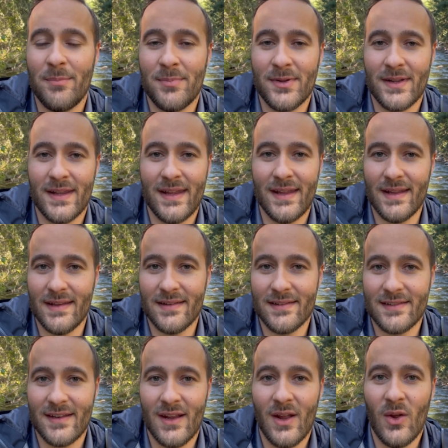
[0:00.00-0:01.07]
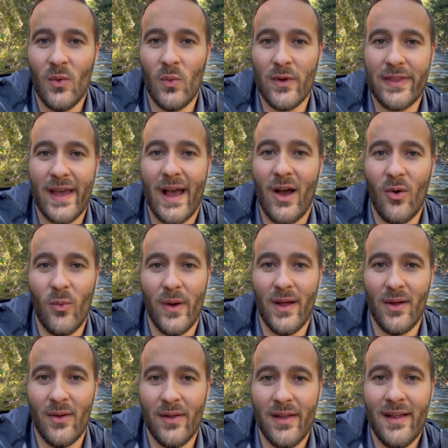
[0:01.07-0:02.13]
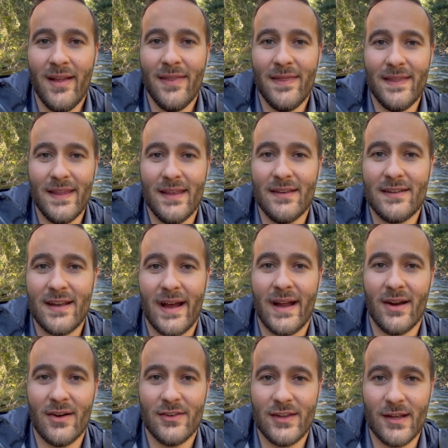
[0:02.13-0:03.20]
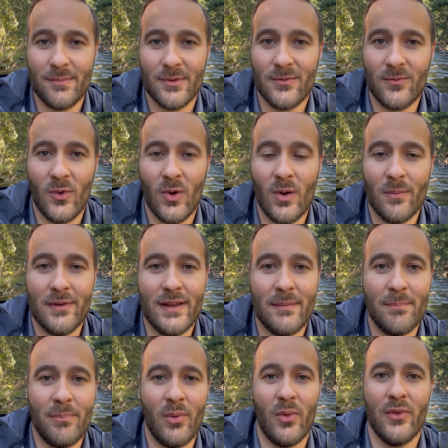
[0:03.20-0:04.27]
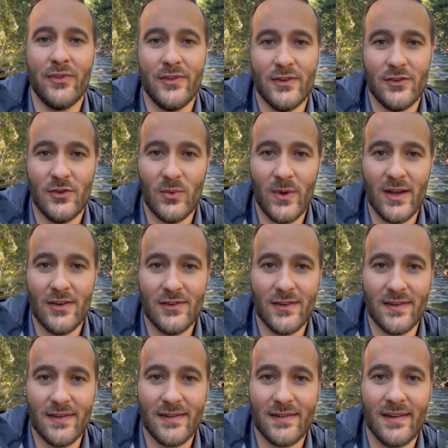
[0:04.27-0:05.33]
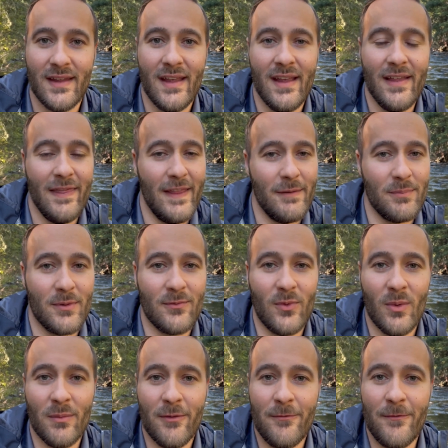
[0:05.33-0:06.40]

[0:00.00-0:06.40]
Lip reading: pleased with how well these tires have performed in both situations. They performed